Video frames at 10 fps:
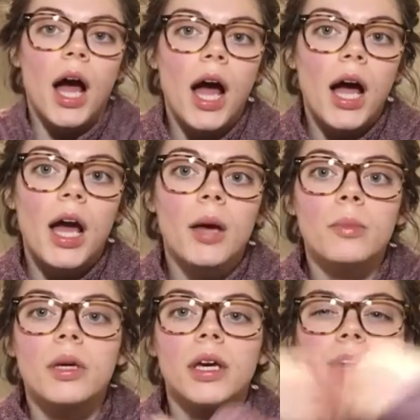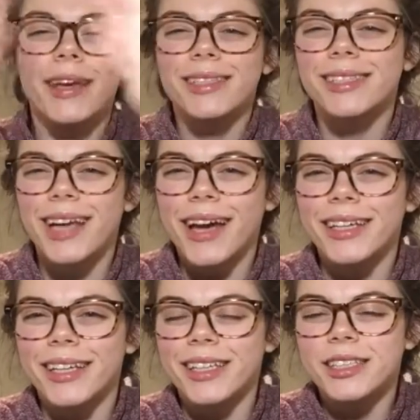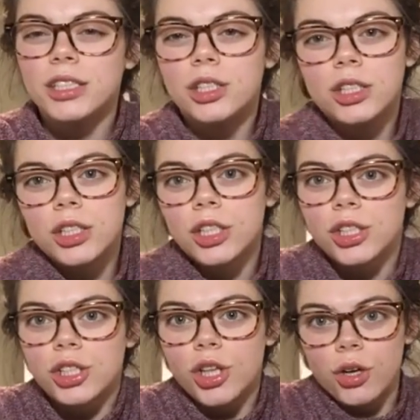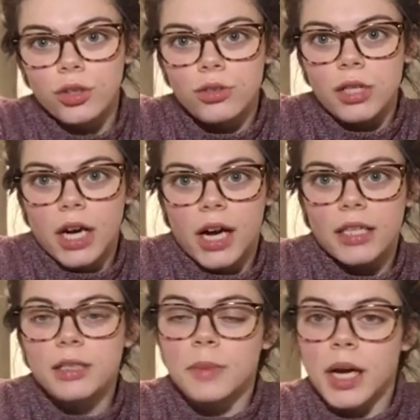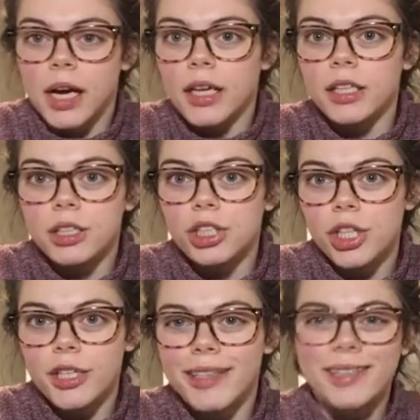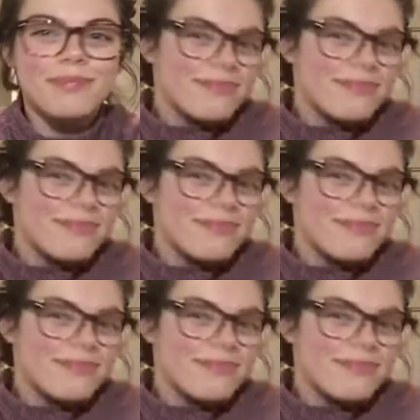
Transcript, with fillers: I'm excited to show you guys my journey.